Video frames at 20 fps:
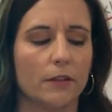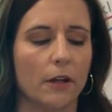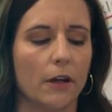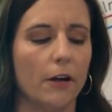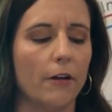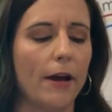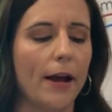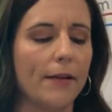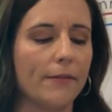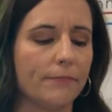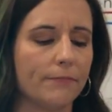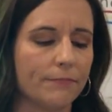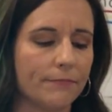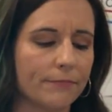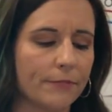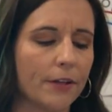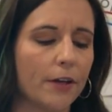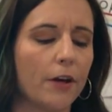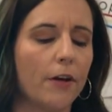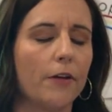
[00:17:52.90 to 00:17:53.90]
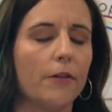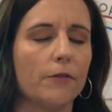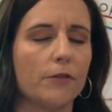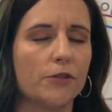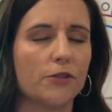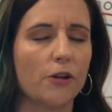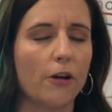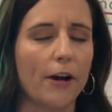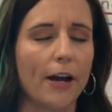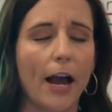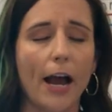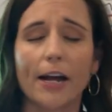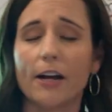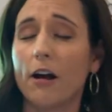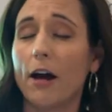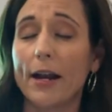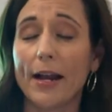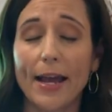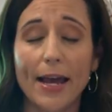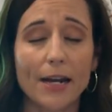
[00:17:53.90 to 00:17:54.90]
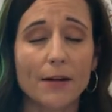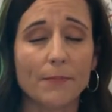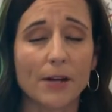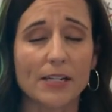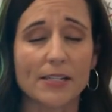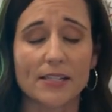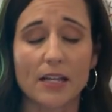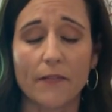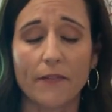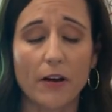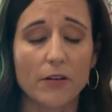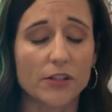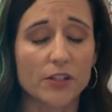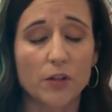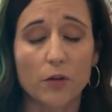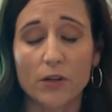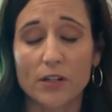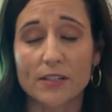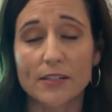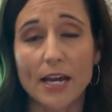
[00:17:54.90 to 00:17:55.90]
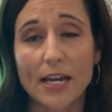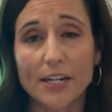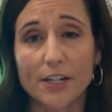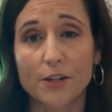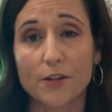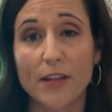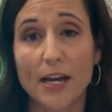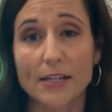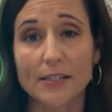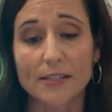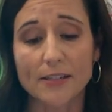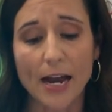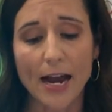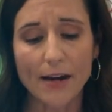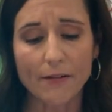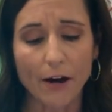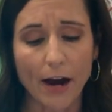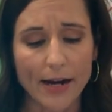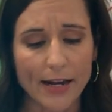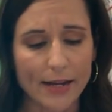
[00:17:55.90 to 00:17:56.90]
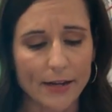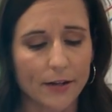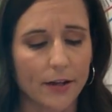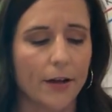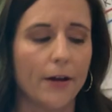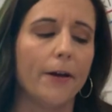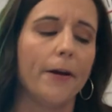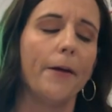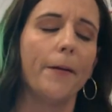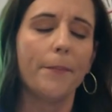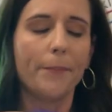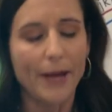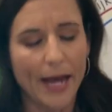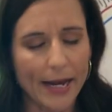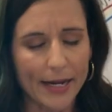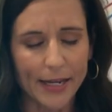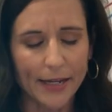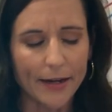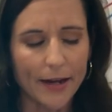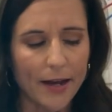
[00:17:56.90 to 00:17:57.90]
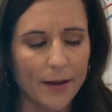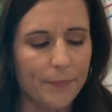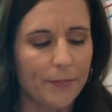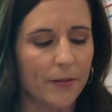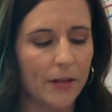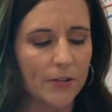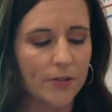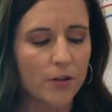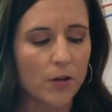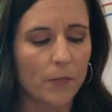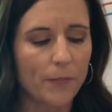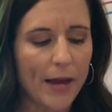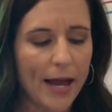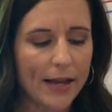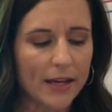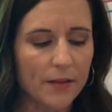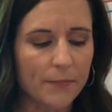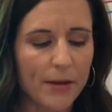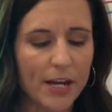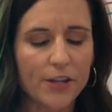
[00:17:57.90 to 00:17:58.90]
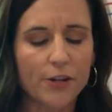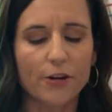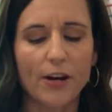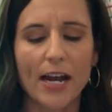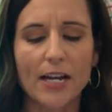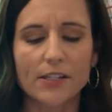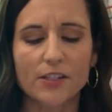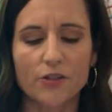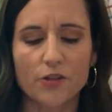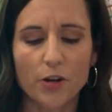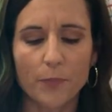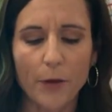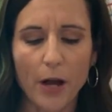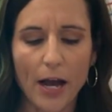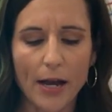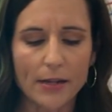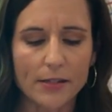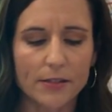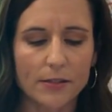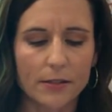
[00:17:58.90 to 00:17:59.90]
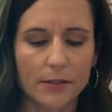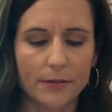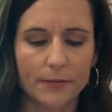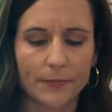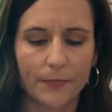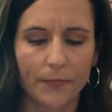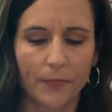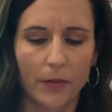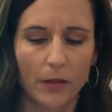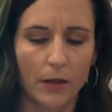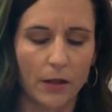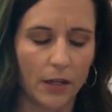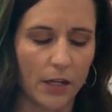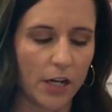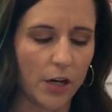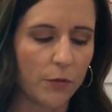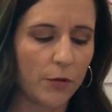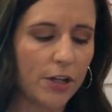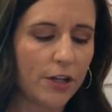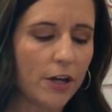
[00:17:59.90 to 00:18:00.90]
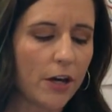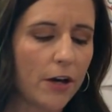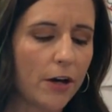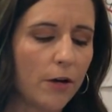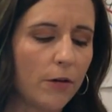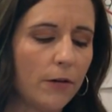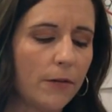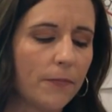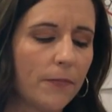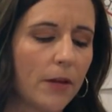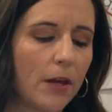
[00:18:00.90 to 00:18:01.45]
All right, sorry, I got ahead of myself. I was so excited to do that skywriting. Back it up. Let's go back and make your S in your box. Here we go.